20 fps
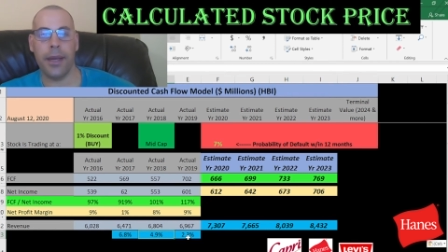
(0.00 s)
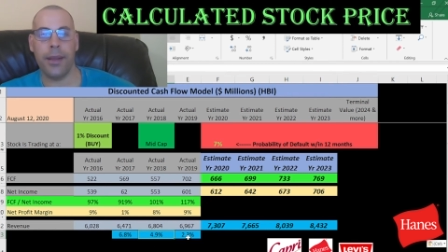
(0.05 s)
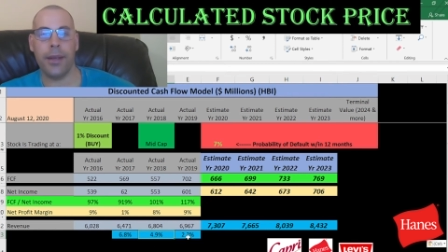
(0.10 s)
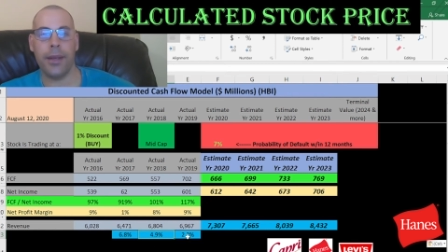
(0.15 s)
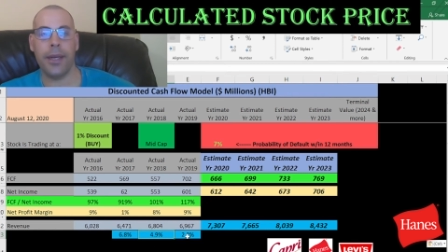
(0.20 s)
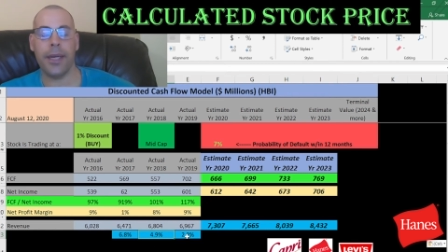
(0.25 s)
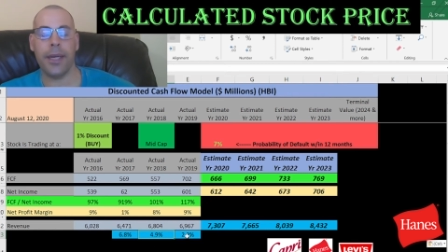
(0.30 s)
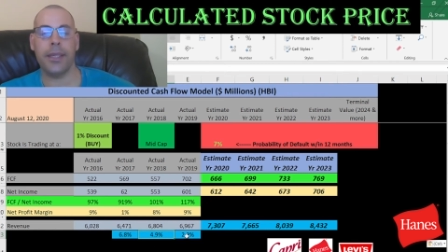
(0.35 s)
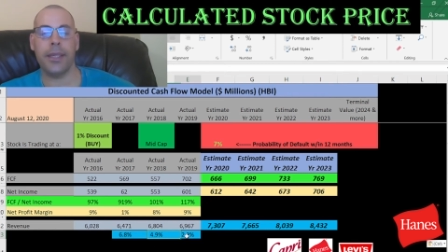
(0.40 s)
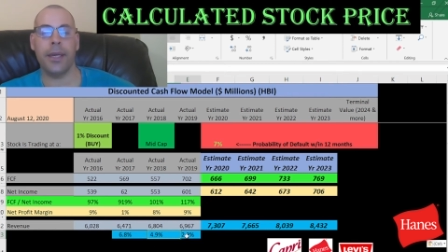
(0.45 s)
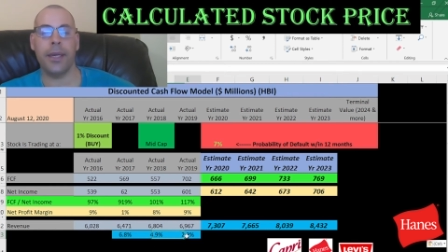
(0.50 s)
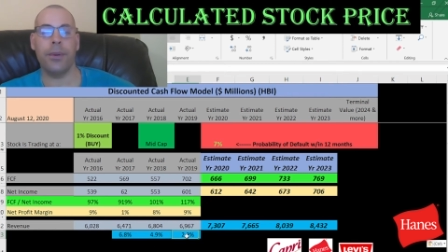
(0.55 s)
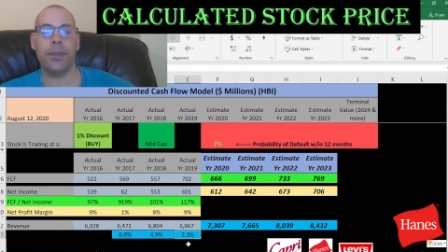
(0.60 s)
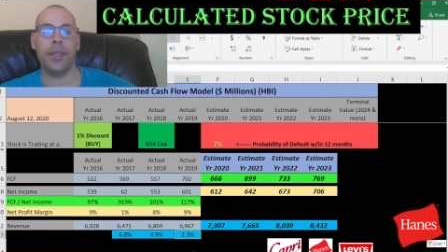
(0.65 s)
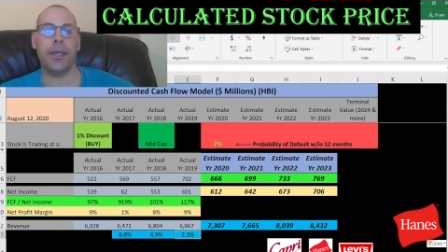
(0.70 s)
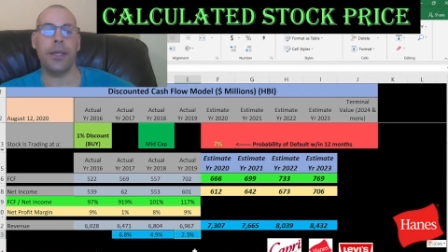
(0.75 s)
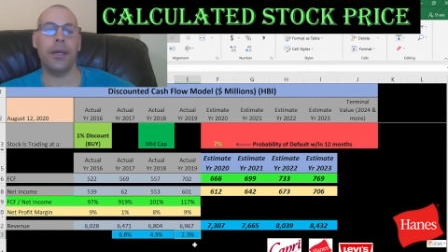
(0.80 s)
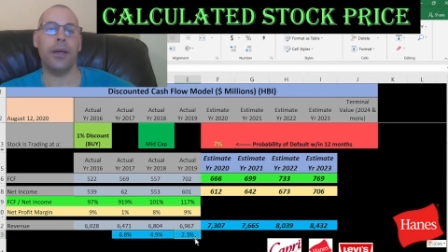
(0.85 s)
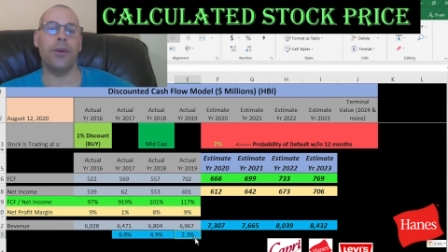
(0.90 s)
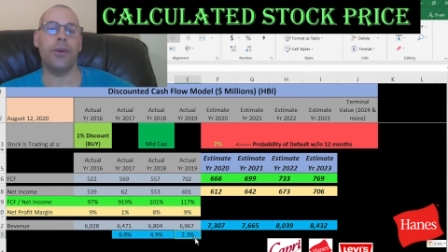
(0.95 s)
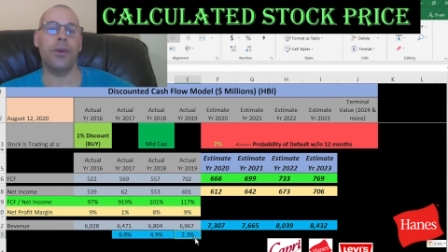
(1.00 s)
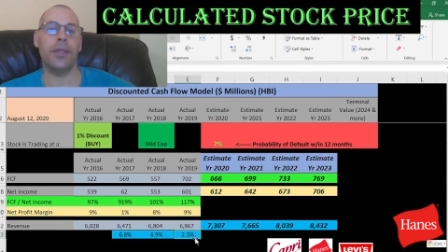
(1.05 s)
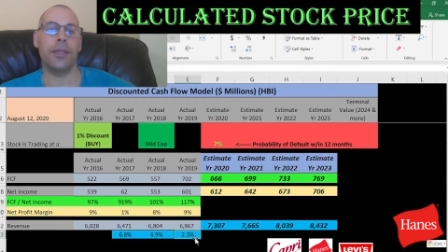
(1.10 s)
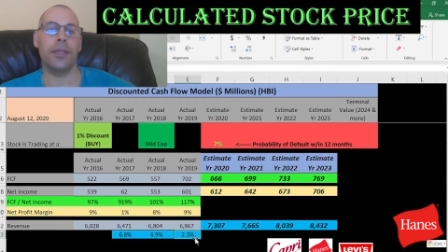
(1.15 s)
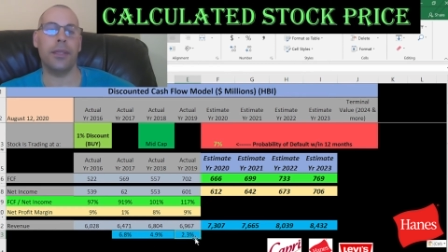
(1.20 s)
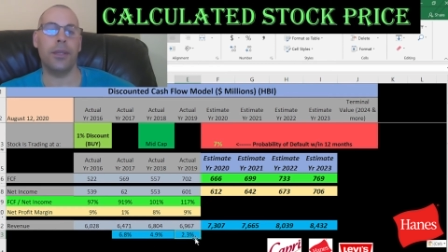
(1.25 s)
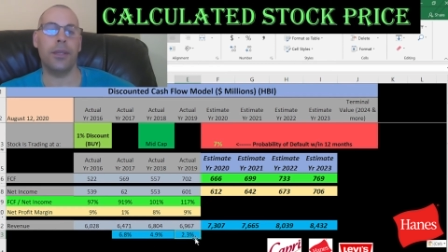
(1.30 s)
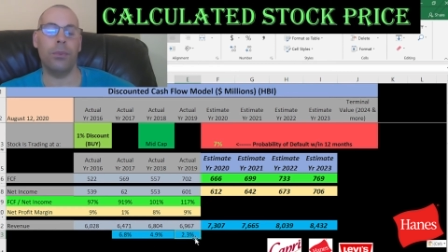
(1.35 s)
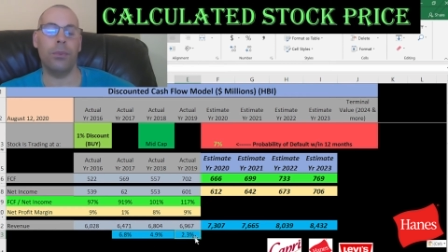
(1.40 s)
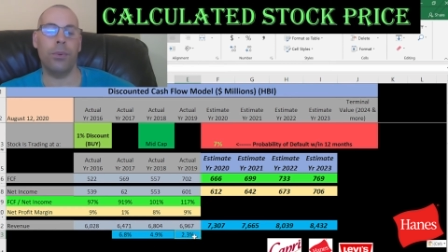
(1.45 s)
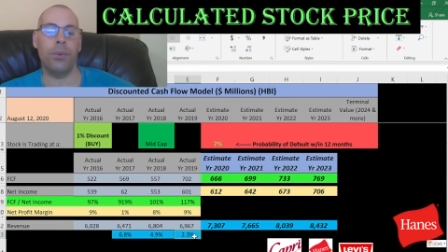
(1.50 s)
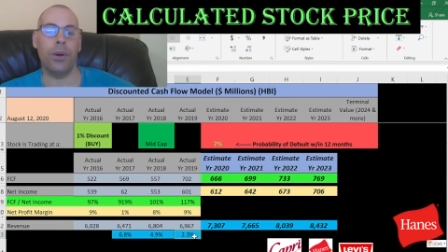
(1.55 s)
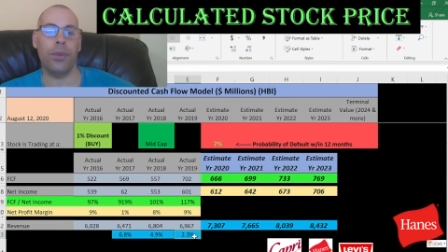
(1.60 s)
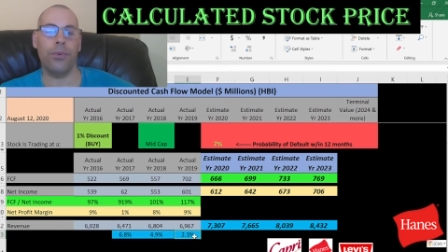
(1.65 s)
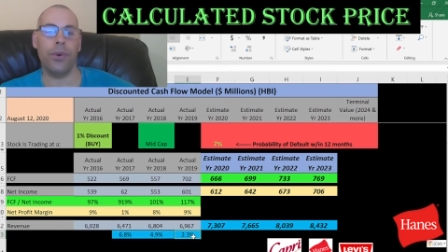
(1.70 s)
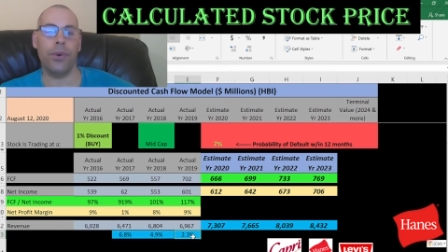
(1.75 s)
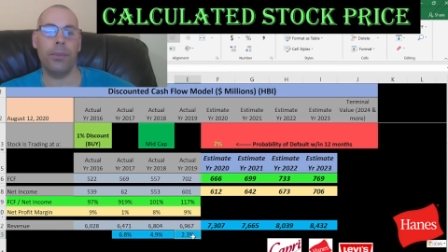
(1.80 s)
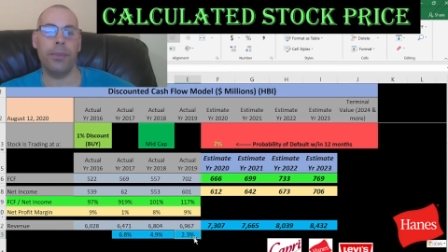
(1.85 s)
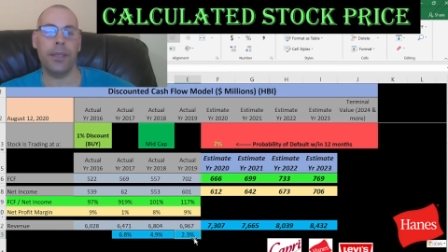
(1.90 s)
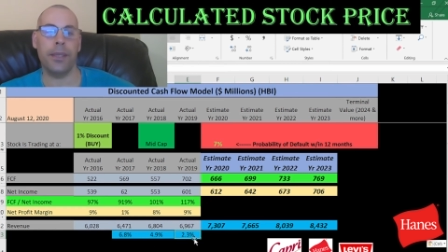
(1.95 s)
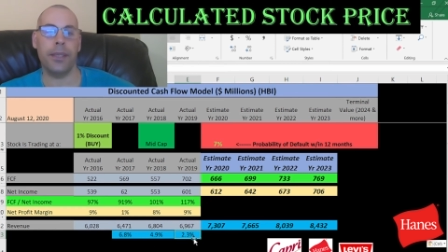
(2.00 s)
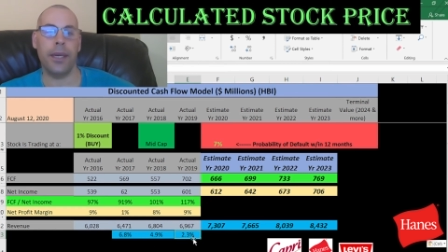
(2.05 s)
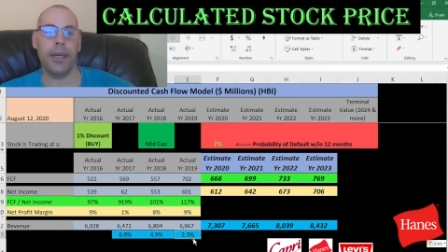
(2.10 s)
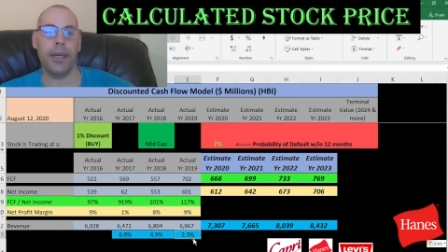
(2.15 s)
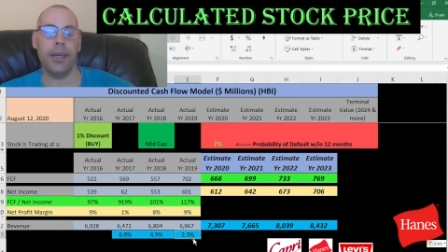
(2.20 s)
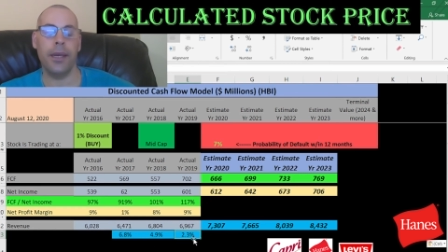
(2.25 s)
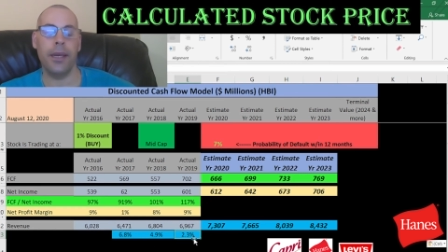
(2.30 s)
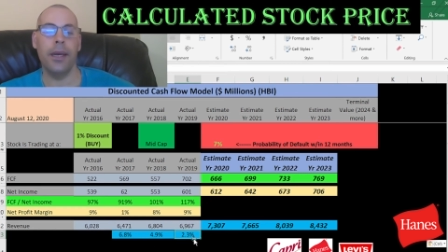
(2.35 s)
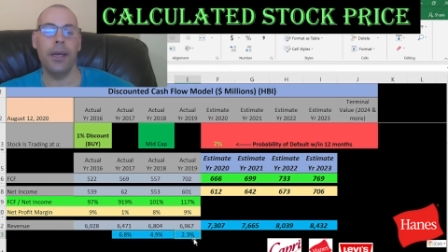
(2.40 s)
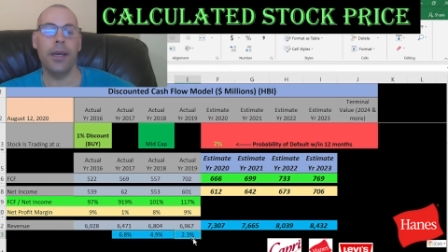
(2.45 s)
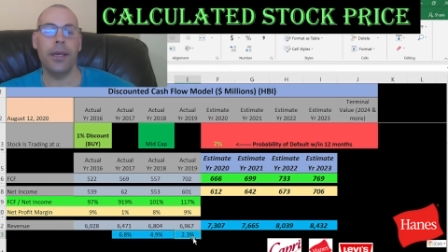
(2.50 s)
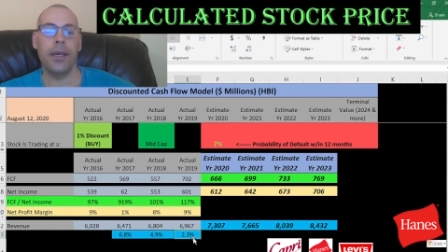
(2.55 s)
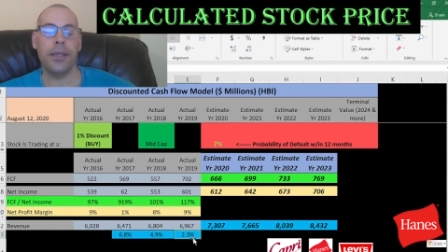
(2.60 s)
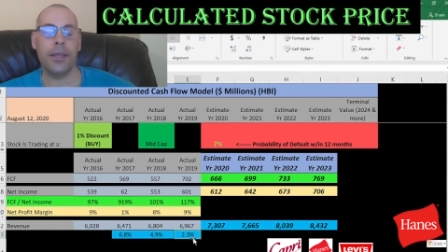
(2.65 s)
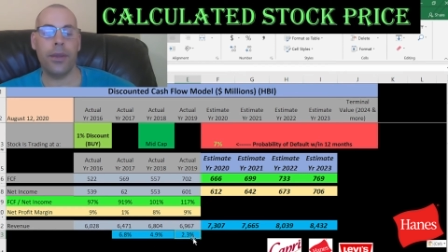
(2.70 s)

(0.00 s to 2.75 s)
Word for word: and the next year was an increase of two point three percent.